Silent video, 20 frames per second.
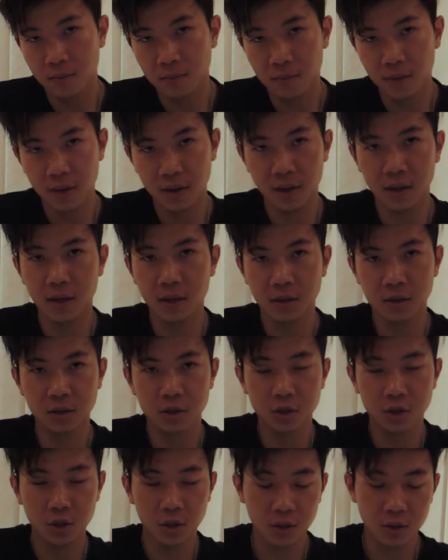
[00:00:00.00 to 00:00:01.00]
by
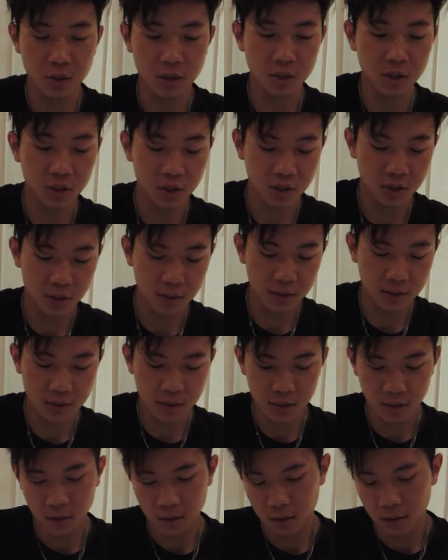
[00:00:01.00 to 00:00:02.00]
John
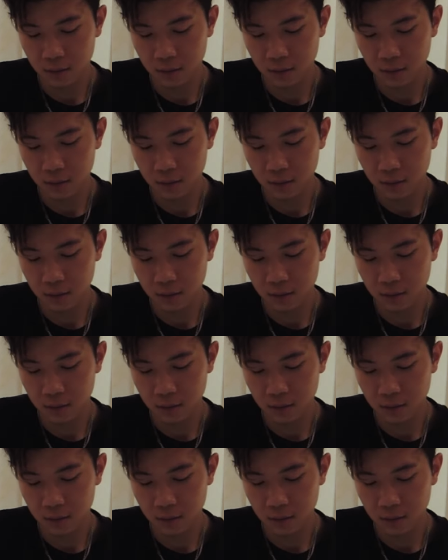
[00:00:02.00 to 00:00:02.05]
Sheets.